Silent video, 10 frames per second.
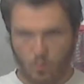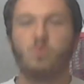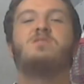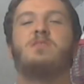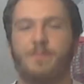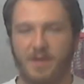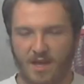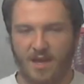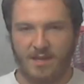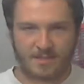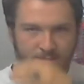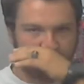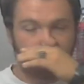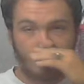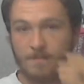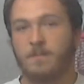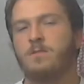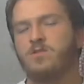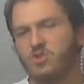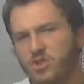What's up, you guys?
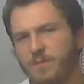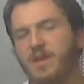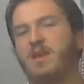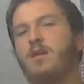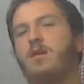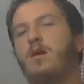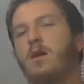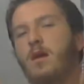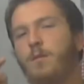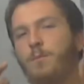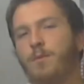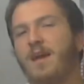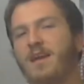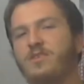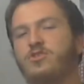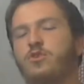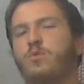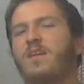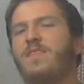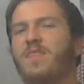Jimmy here, back at you
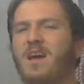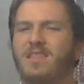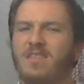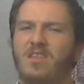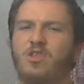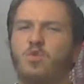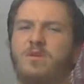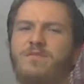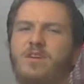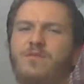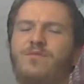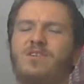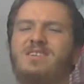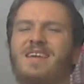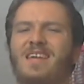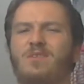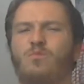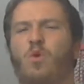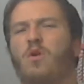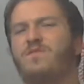with another review for
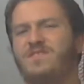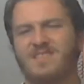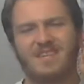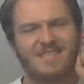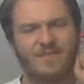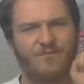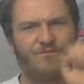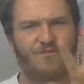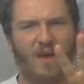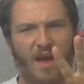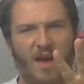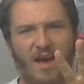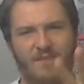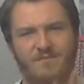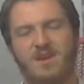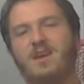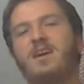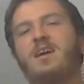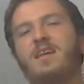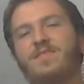Teen Wolf Season 5.
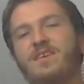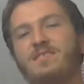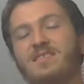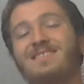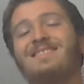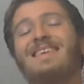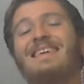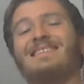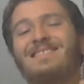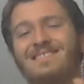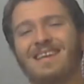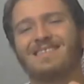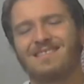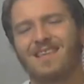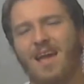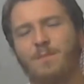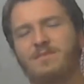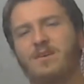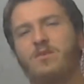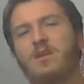And this is the 6th
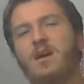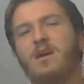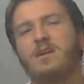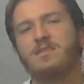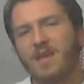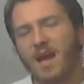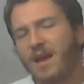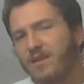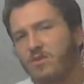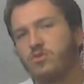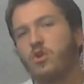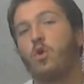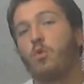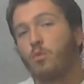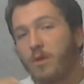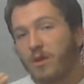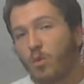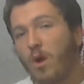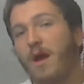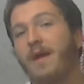episode titled
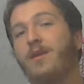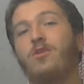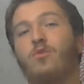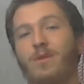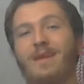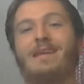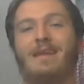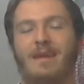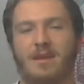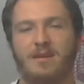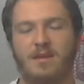Required Reading.